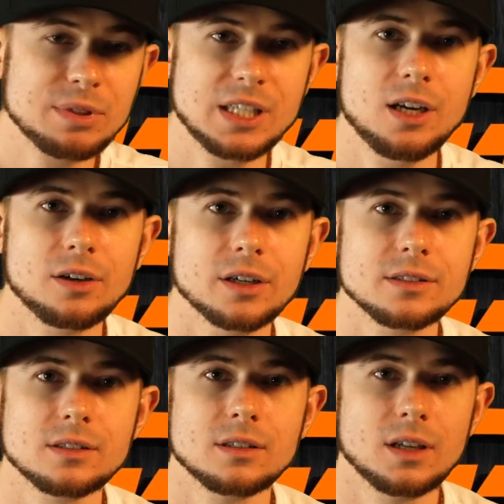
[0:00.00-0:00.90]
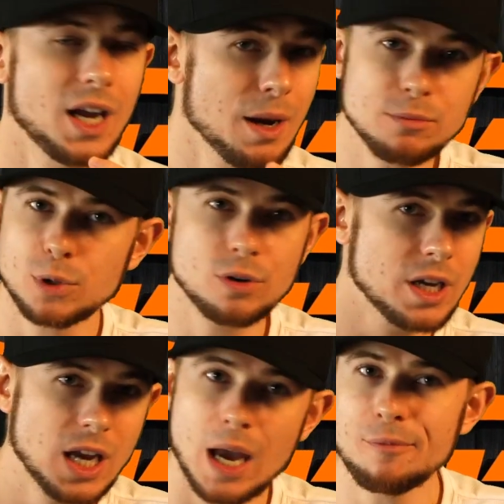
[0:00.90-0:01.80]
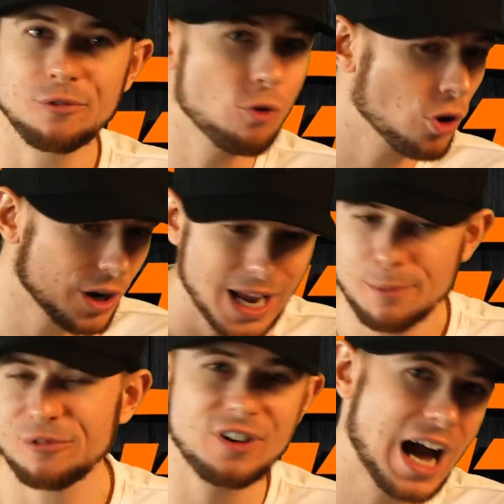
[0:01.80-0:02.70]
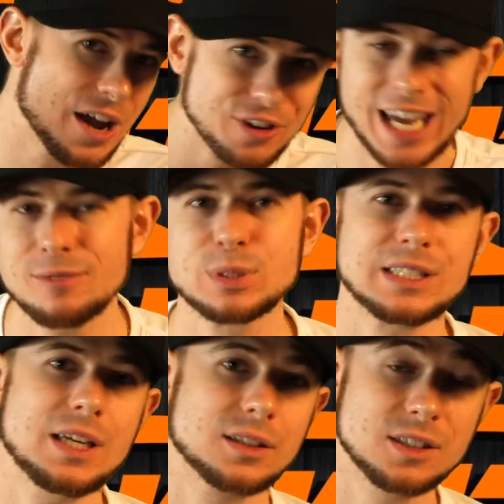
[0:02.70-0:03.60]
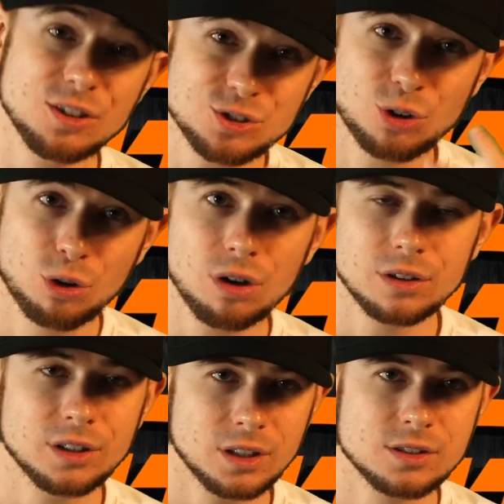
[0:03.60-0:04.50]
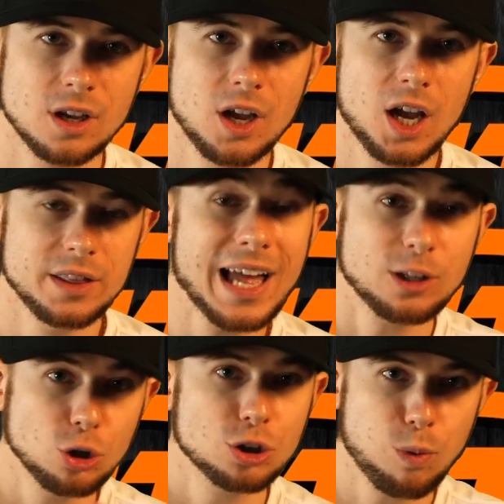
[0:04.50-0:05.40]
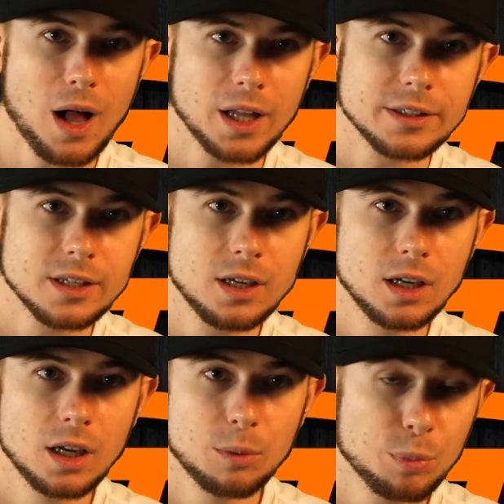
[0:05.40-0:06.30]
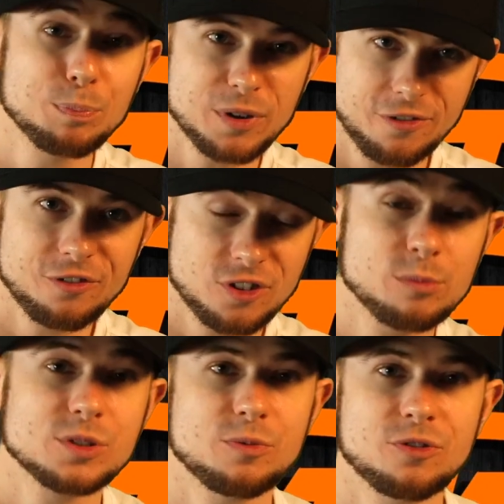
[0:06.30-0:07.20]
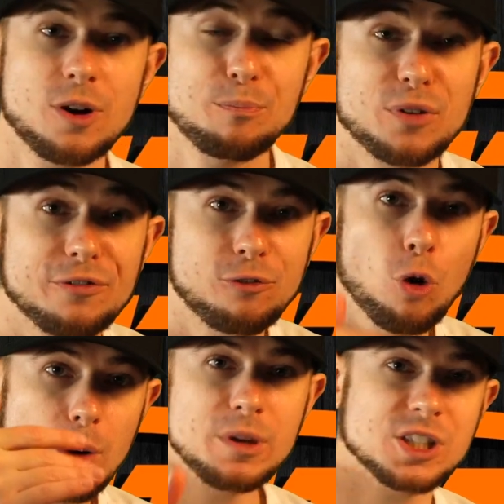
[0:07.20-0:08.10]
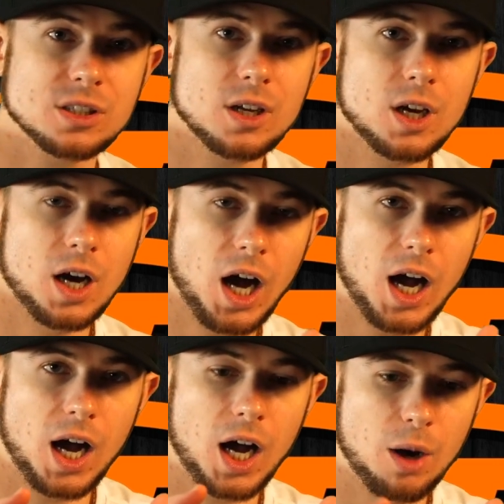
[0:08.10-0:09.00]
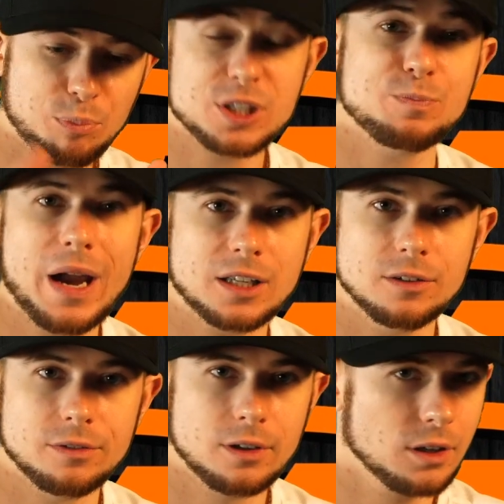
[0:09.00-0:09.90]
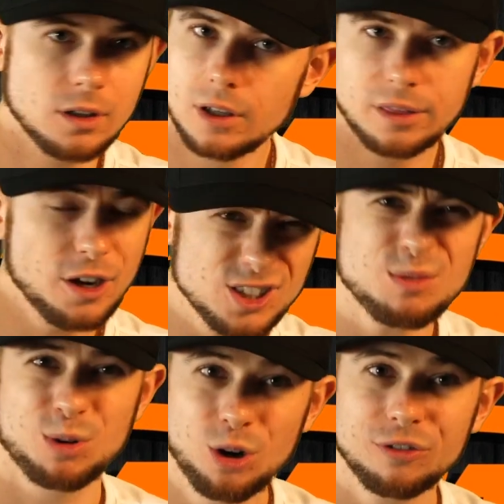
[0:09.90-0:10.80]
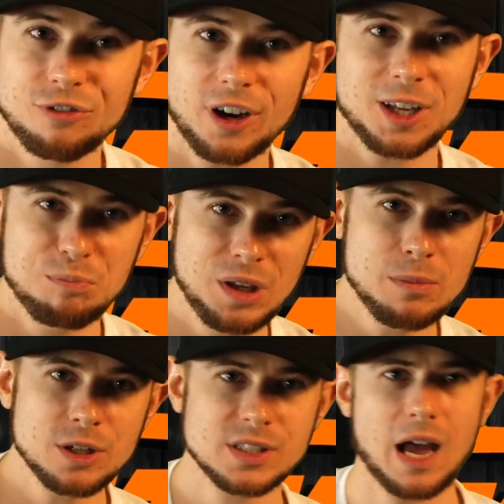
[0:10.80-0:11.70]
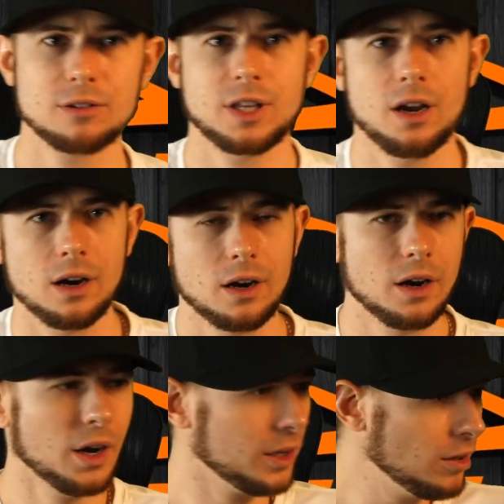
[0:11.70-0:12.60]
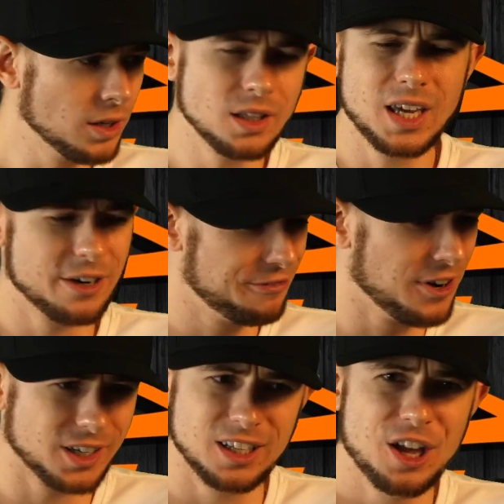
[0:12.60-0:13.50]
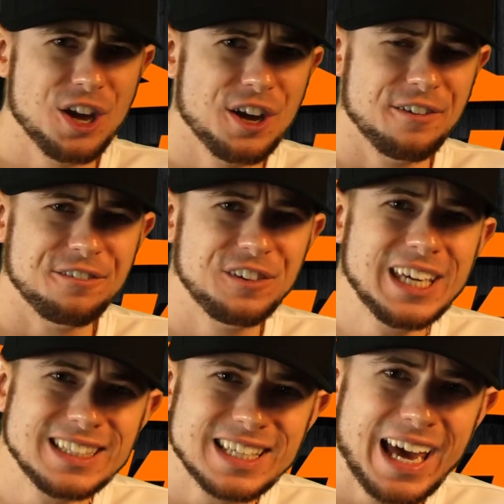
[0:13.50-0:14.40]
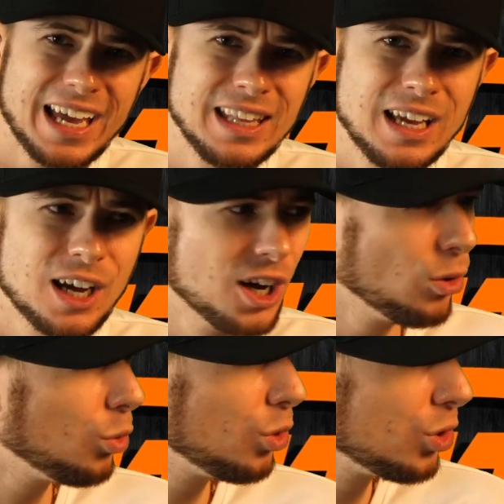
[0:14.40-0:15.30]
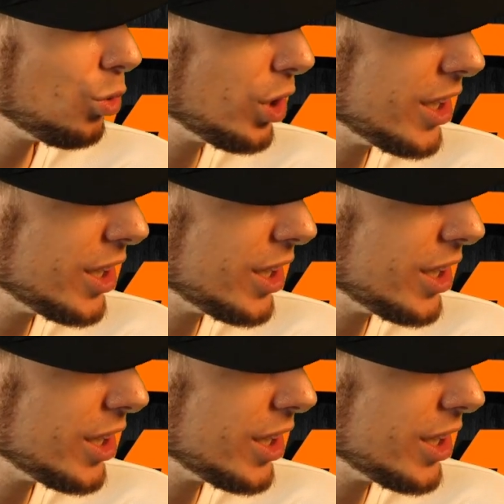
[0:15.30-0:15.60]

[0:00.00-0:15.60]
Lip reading: series, M3, M4, M5, M6. There's not good quality, but from performance perspective, there's some good fucking Beamers out there. You can get a fucking V10 or I